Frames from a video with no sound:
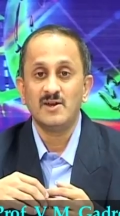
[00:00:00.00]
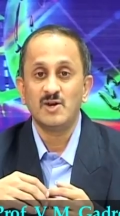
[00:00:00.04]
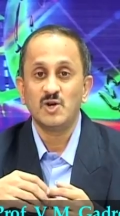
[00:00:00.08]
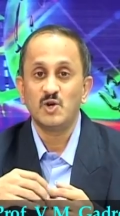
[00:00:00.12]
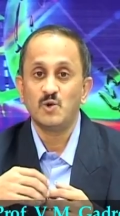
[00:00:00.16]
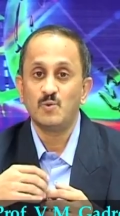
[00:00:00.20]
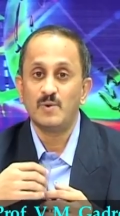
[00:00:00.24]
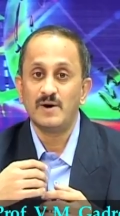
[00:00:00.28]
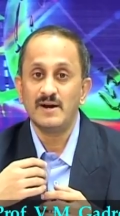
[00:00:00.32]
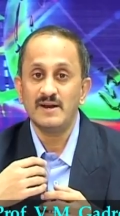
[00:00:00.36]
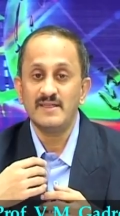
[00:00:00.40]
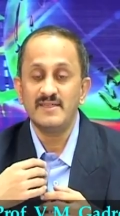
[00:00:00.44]

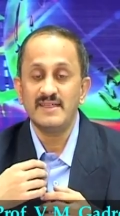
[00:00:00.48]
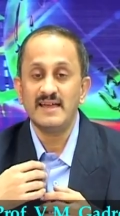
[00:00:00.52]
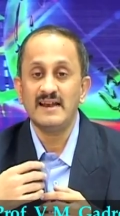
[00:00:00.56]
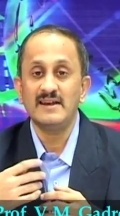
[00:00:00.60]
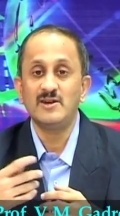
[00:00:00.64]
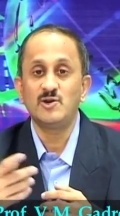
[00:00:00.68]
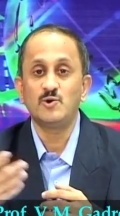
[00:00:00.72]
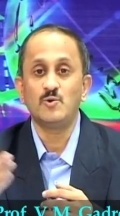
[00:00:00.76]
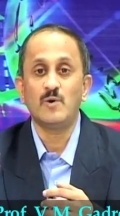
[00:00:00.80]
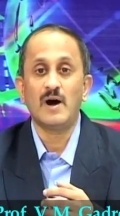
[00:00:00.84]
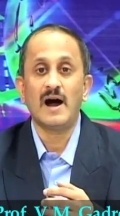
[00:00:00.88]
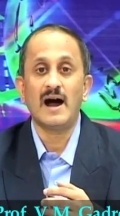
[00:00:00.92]
towards
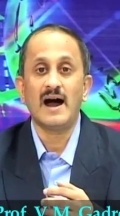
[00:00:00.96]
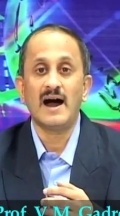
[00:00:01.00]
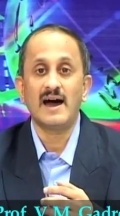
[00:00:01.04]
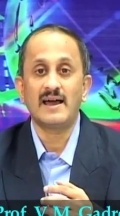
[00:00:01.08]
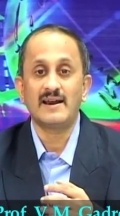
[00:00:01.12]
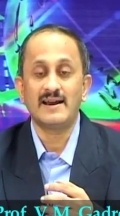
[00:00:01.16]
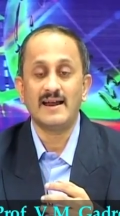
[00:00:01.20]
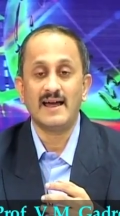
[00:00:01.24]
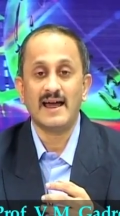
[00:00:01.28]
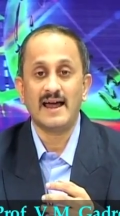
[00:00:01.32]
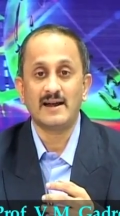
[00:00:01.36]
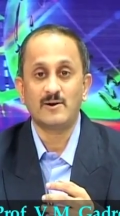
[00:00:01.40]

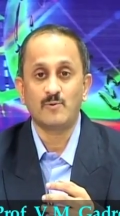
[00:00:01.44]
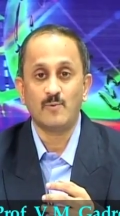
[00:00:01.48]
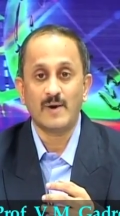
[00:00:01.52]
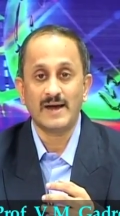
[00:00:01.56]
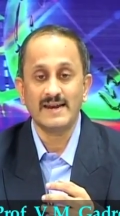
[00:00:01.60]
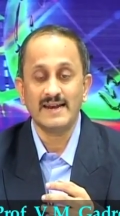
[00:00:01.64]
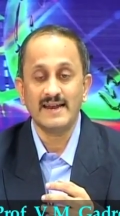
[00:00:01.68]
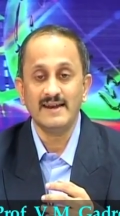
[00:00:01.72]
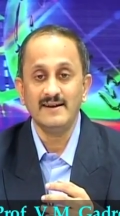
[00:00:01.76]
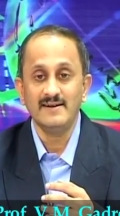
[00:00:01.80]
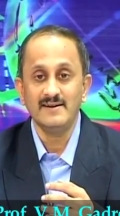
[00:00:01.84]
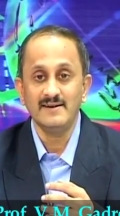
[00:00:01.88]
L2R at
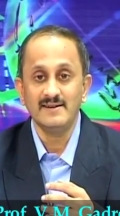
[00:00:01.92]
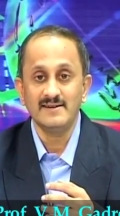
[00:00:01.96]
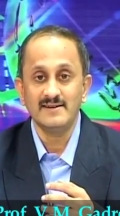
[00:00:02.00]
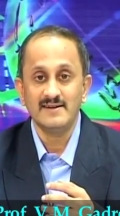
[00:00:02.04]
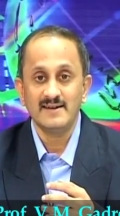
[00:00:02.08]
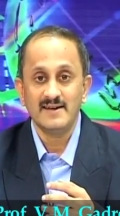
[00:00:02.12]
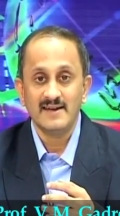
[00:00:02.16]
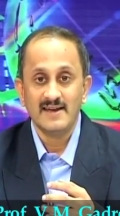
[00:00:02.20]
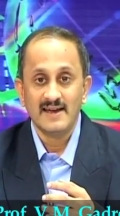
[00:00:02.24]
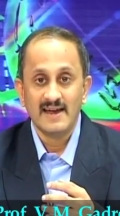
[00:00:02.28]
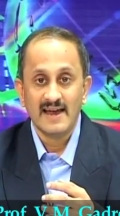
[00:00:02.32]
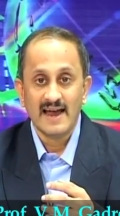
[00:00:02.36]
one end
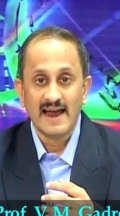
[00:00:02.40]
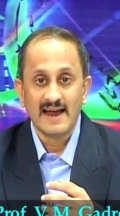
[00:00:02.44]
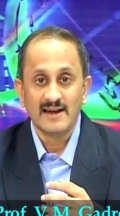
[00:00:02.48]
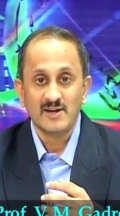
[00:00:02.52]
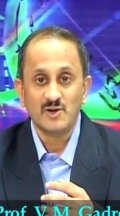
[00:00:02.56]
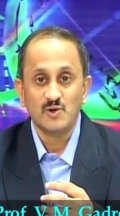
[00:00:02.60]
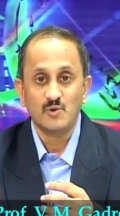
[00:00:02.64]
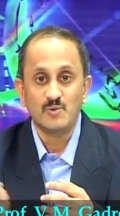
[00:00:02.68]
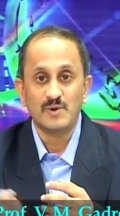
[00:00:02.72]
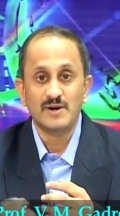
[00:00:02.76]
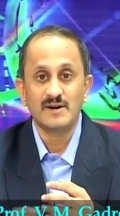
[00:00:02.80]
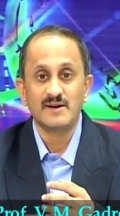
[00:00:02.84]

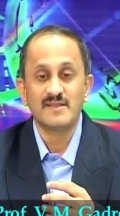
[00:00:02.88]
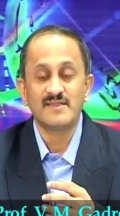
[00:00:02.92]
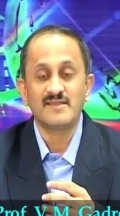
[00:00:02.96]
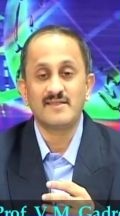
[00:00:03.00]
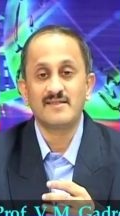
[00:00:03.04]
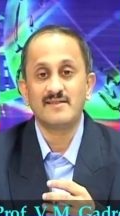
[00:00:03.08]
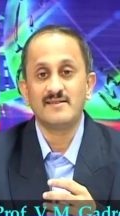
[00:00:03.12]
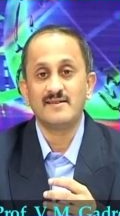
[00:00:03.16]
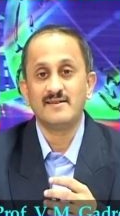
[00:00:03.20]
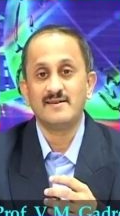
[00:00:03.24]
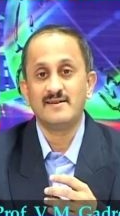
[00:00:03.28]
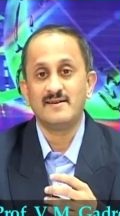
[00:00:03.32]
and
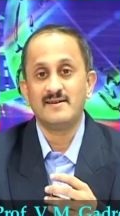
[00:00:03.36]
towards